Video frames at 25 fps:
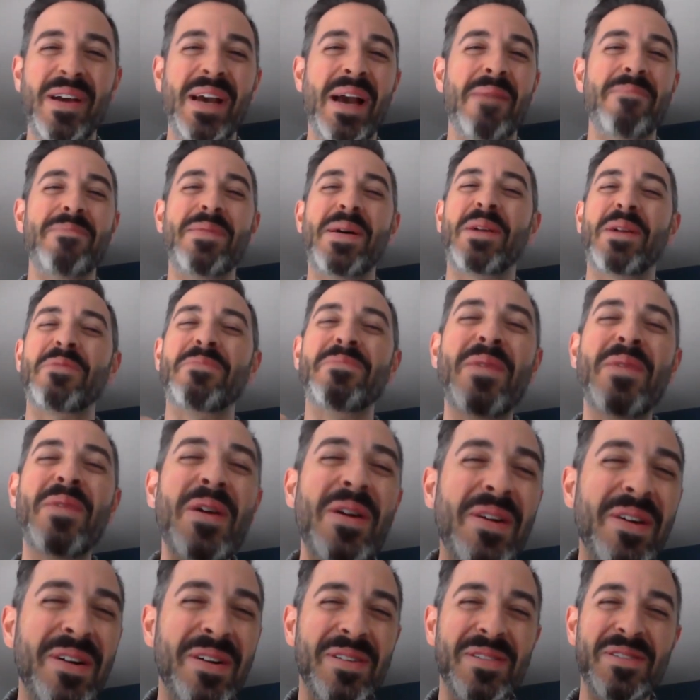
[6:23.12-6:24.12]
got better
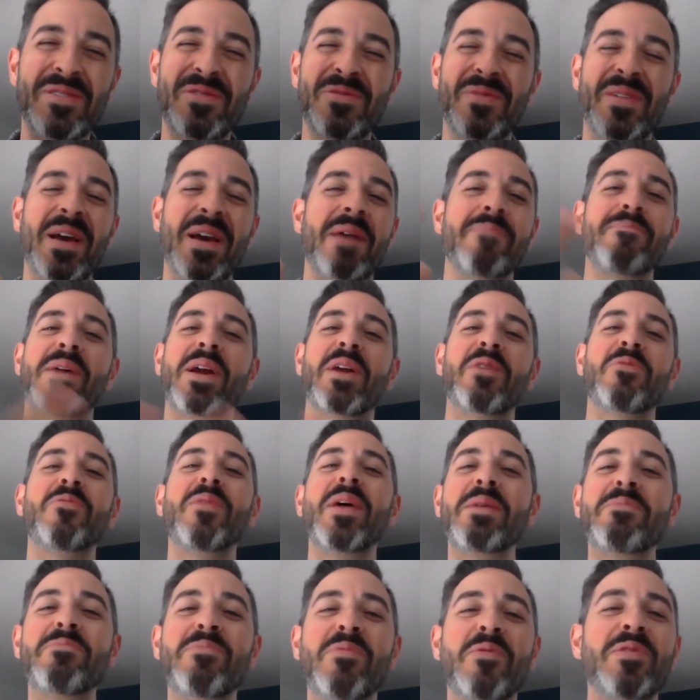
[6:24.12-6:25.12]
markers, we got better
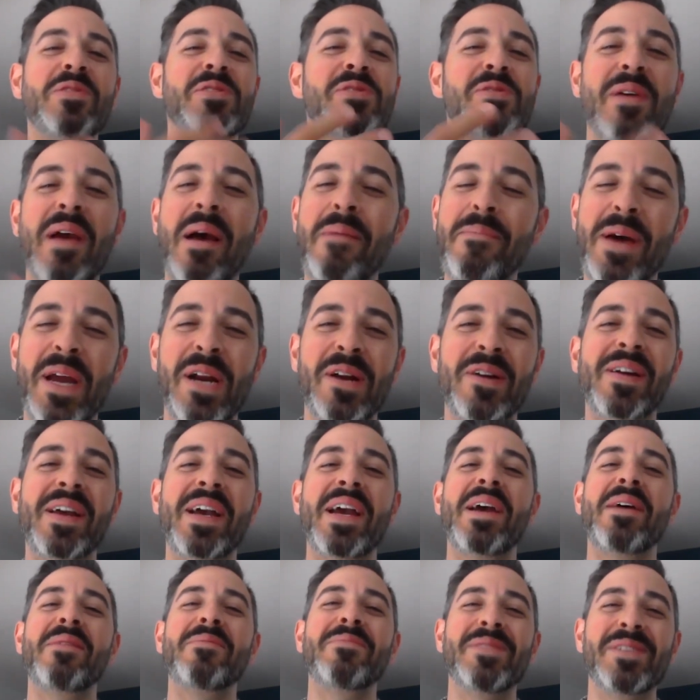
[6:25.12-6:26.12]
whiteboards, we got better
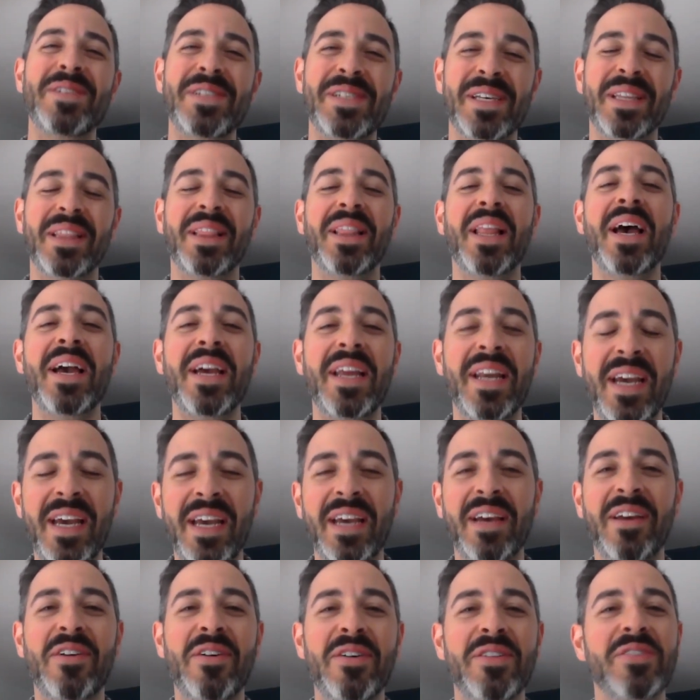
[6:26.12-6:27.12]
cameras and
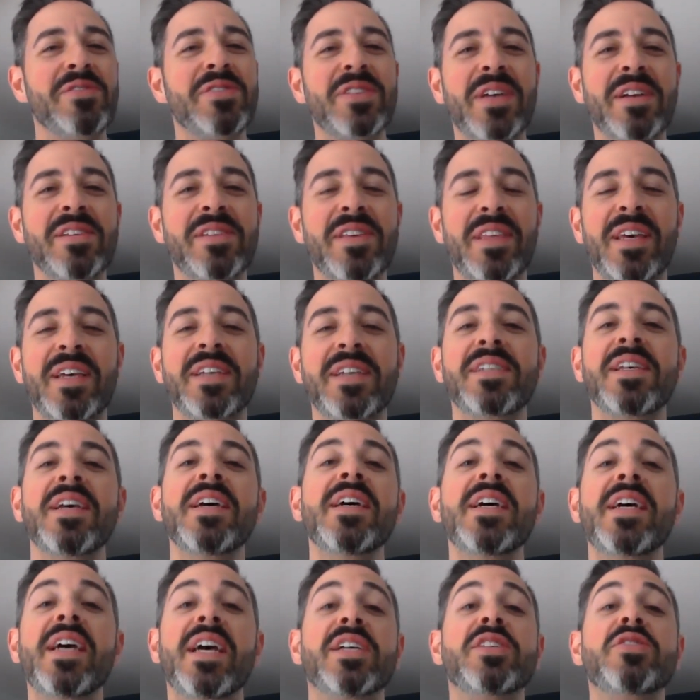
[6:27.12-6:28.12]
lighting and all those kinds of things.
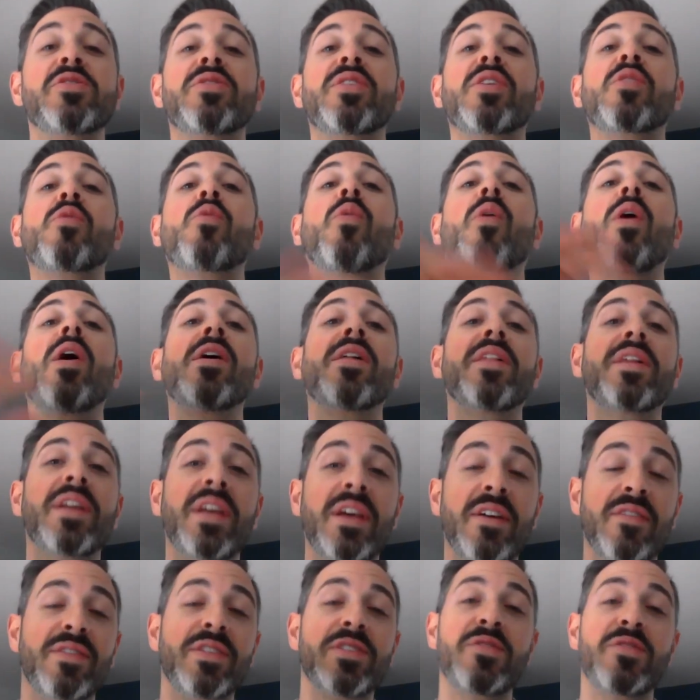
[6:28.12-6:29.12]
And so the
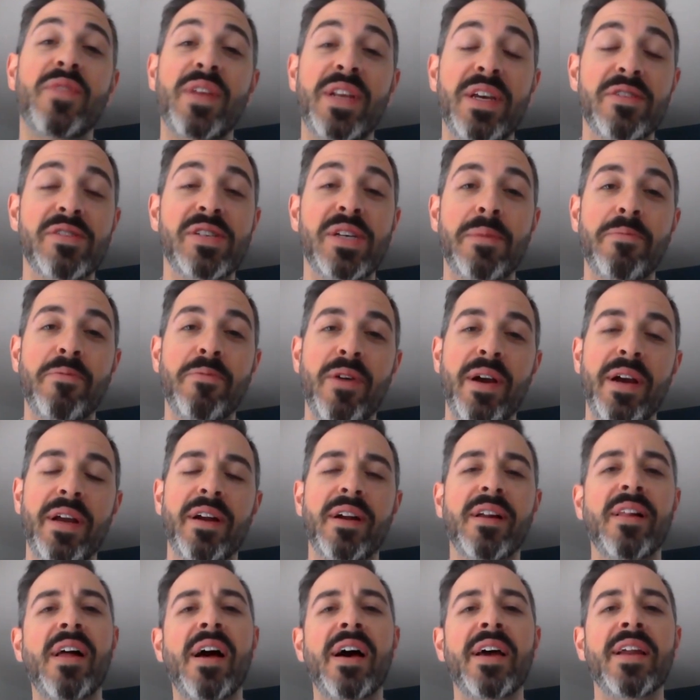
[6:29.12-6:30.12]
quality of those videos
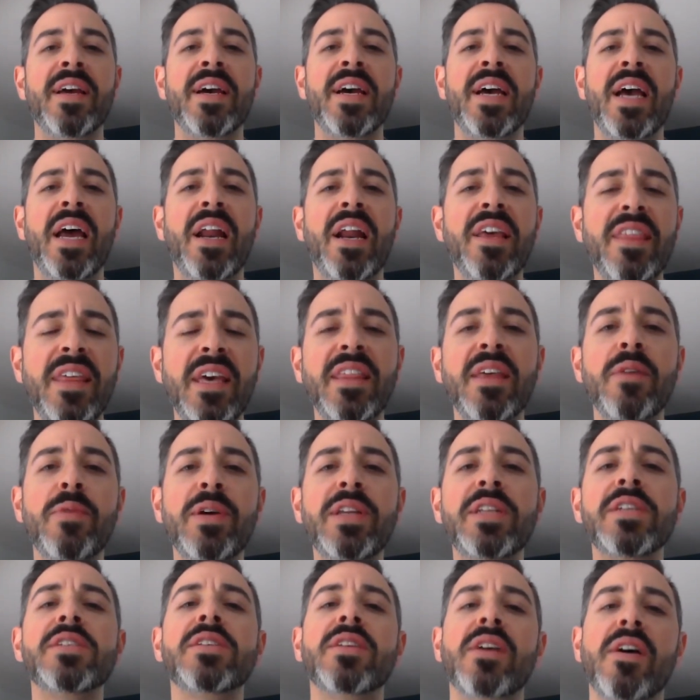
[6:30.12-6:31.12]
upgraded a lot. And I think that
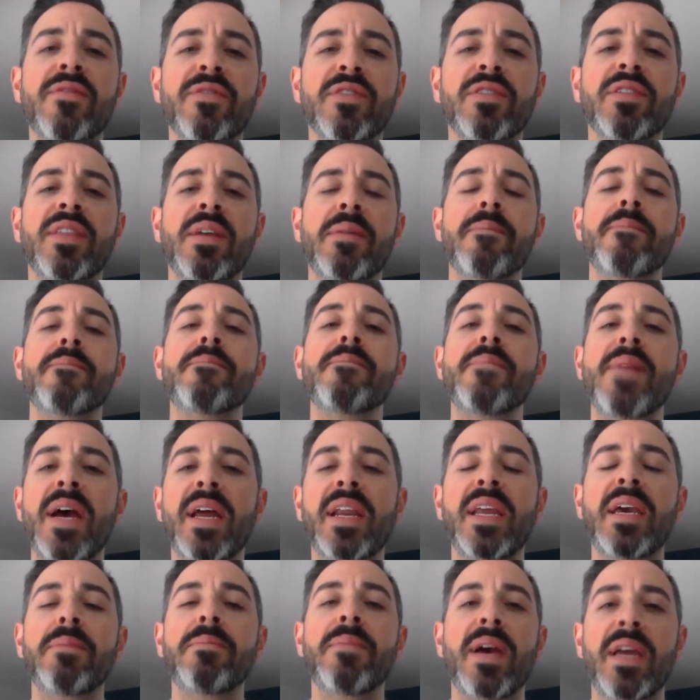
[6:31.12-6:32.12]
we discovered that
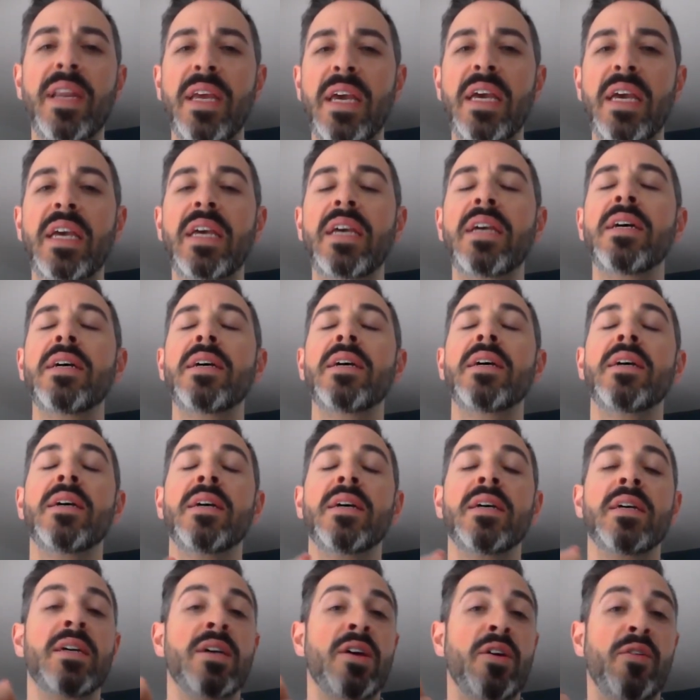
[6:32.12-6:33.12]
many, many
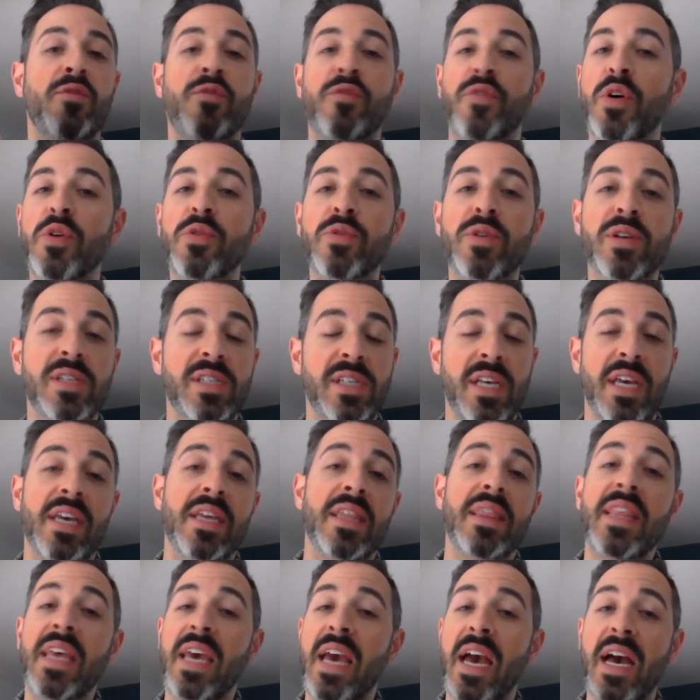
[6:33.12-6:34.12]
folks
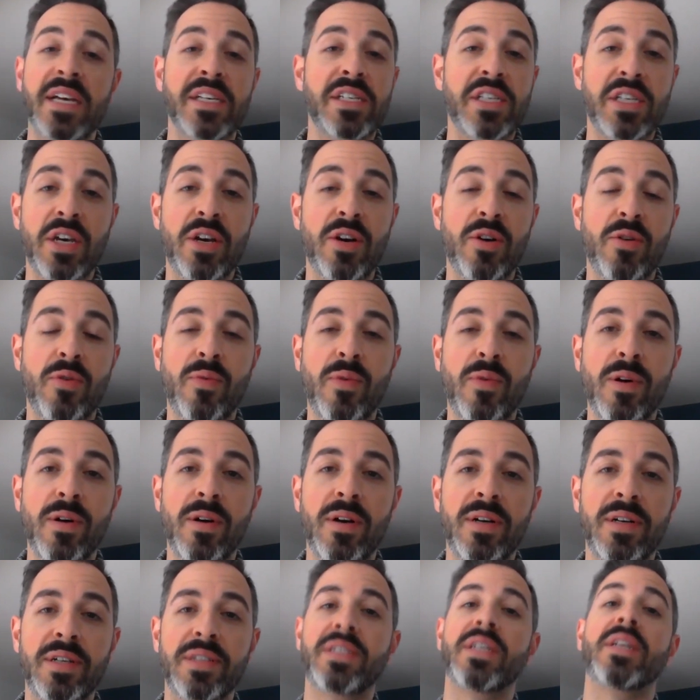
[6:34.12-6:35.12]
in the SEO
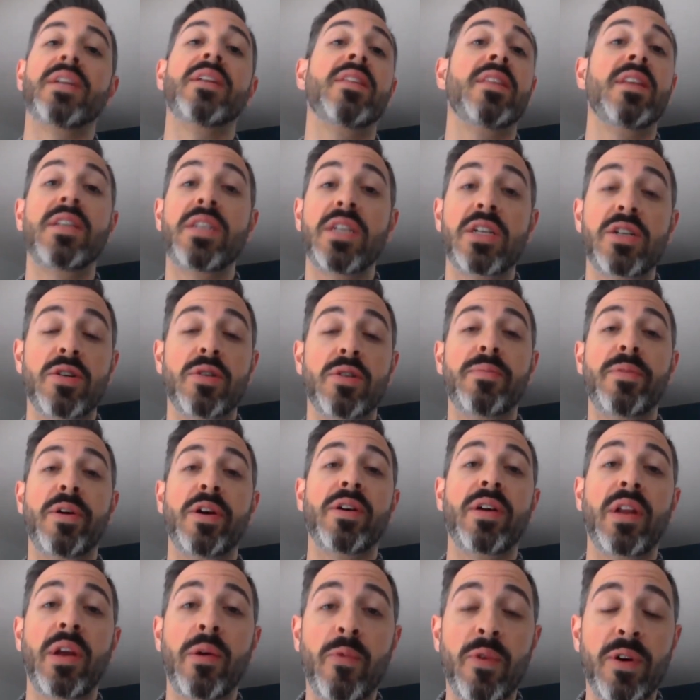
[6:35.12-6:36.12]
world and in the digital
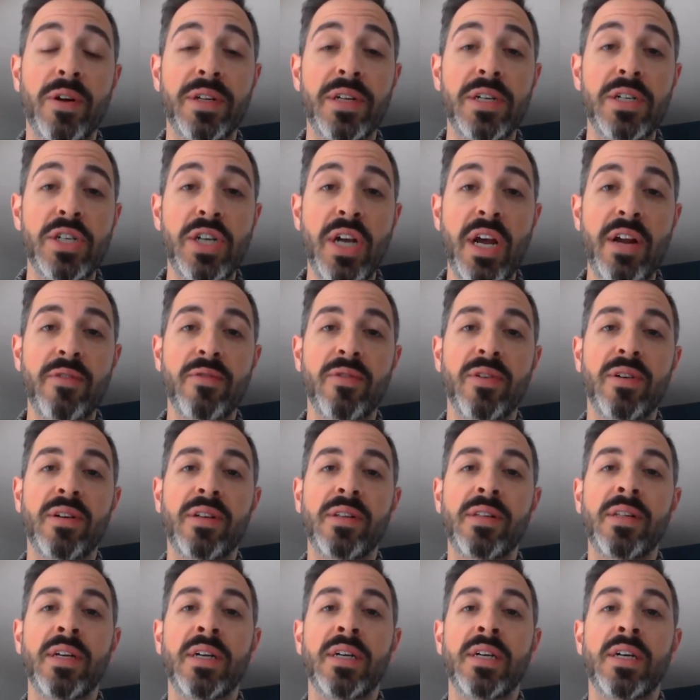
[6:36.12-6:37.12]
marketing world in
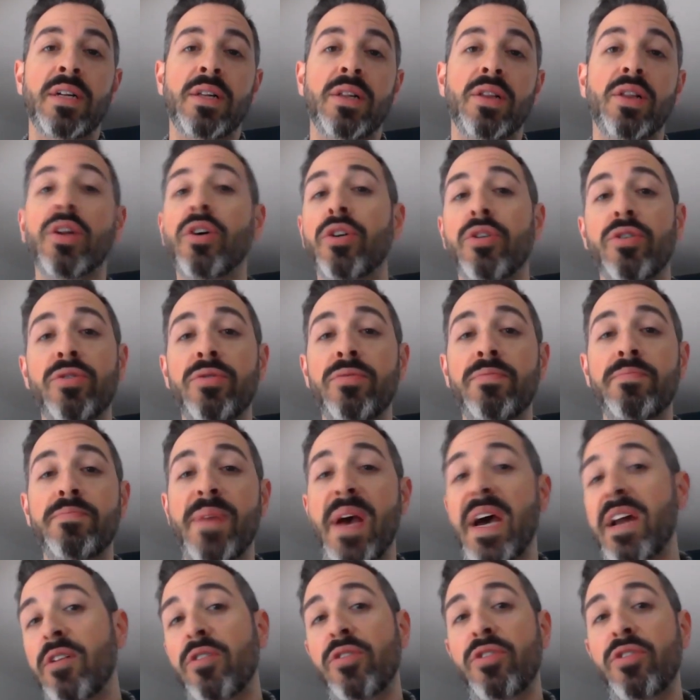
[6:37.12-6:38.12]
general learn
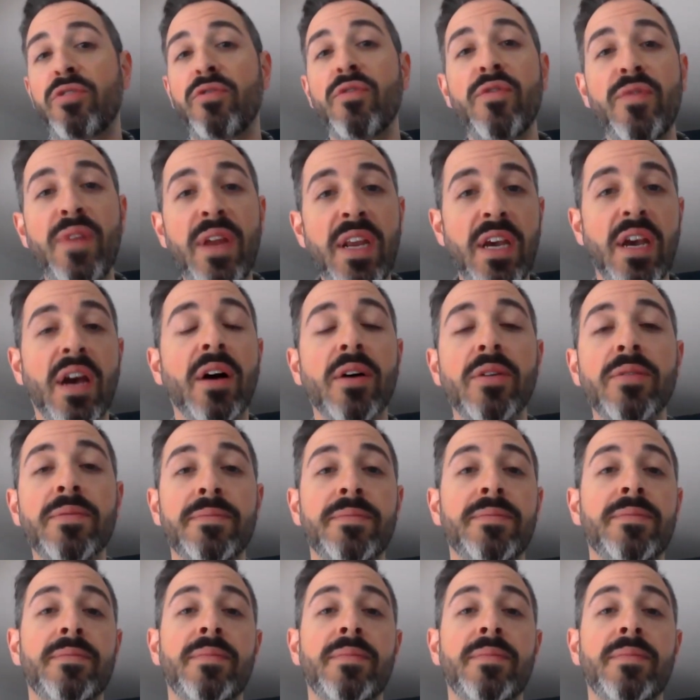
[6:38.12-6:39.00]
better through video.